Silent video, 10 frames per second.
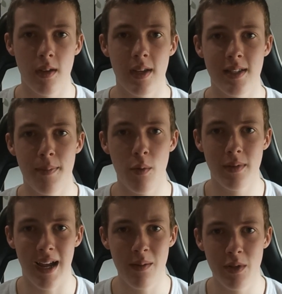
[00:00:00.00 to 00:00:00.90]
it's about
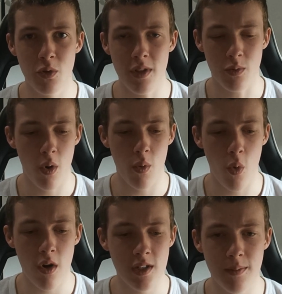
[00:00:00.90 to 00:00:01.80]
time we do this.
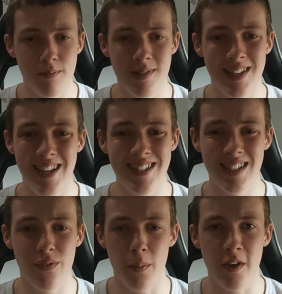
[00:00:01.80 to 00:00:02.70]
Where's the
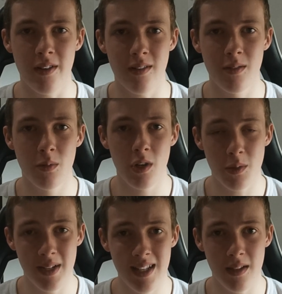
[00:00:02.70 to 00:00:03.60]
statistics for Britain? Because
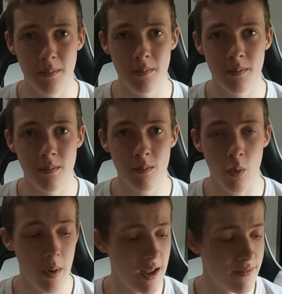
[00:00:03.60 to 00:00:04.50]
we need them.
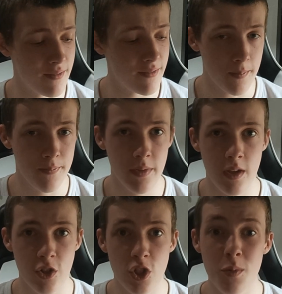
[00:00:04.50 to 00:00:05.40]
We're waiting for them.
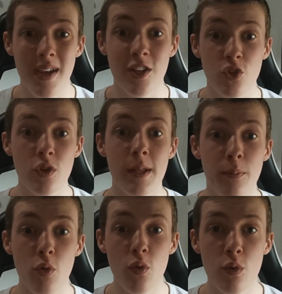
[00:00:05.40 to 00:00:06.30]
Just so we can truly
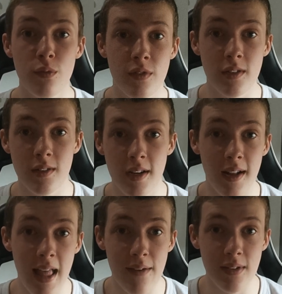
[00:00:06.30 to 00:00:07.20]
prove to the
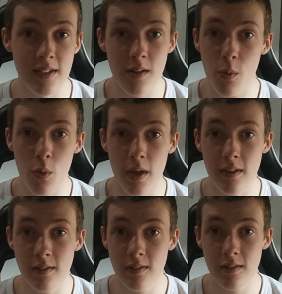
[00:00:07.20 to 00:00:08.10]
lefties, the
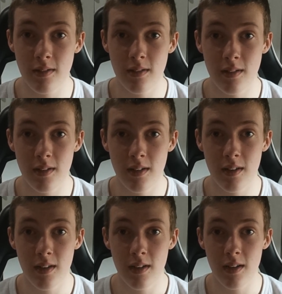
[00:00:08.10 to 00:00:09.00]
wokies,
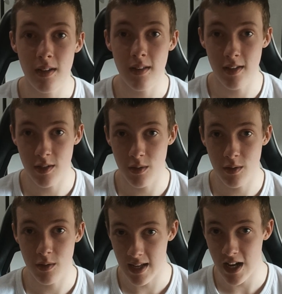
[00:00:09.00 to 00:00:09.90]

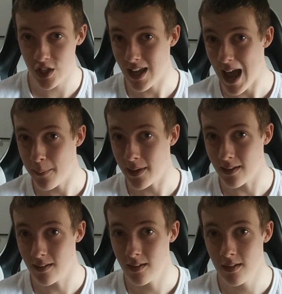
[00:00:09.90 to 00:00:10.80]
this is actually happening.
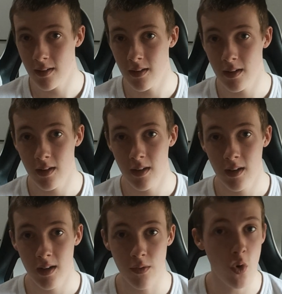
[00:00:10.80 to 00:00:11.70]

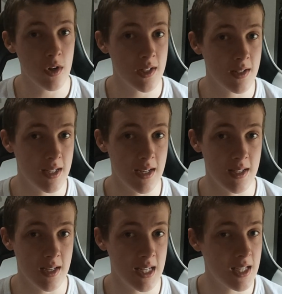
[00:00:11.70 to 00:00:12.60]
Of course, it's
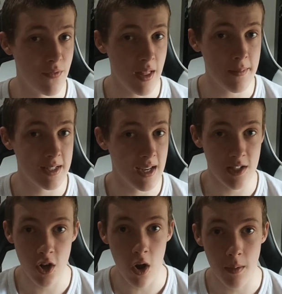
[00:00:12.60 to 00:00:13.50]
easy for them to say
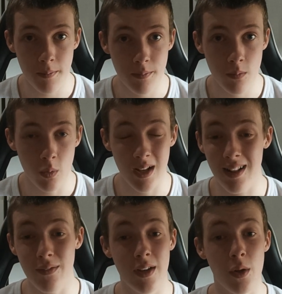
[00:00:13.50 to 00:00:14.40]
it's not when they're
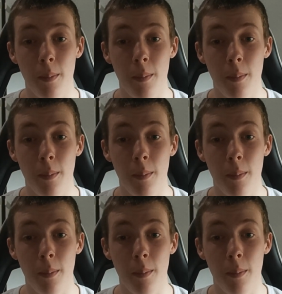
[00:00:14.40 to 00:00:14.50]
living in their